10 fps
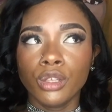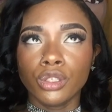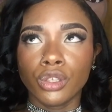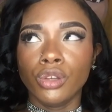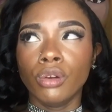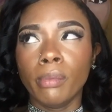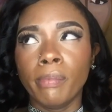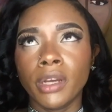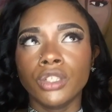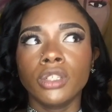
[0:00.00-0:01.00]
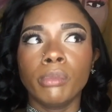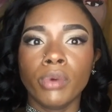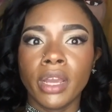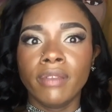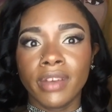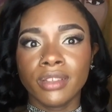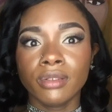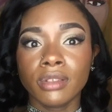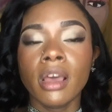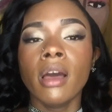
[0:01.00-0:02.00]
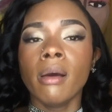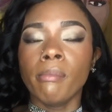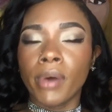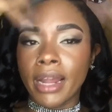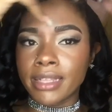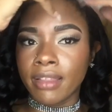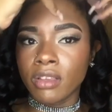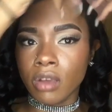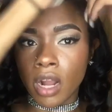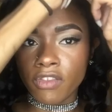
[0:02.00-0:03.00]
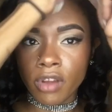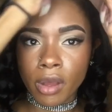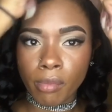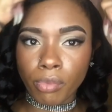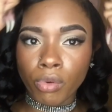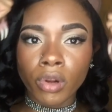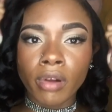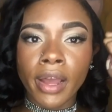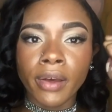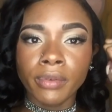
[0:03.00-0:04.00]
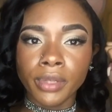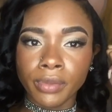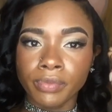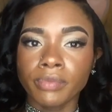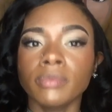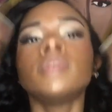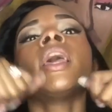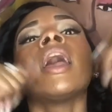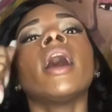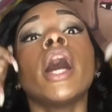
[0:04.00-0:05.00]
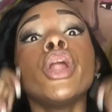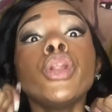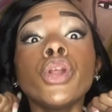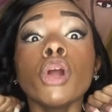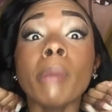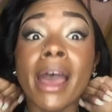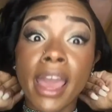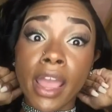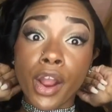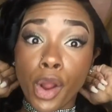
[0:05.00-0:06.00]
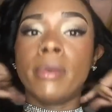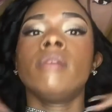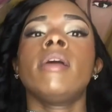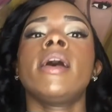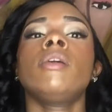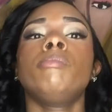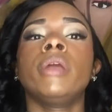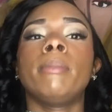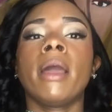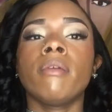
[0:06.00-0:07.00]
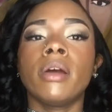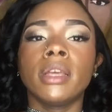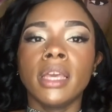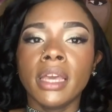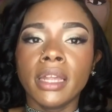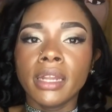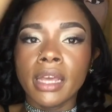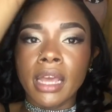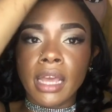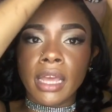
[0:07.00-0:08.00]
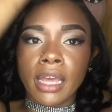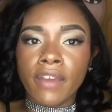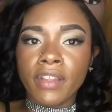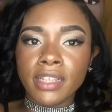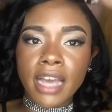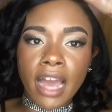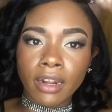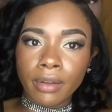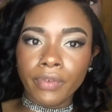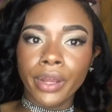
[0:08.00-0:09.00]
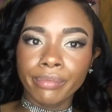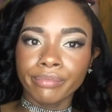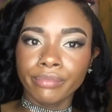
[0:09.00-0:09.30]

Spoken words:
So you don't bust your brain vessels. But I take the scarf, pull it around, take it under my hair, put it around, bring it back around again, and then tie it in the front.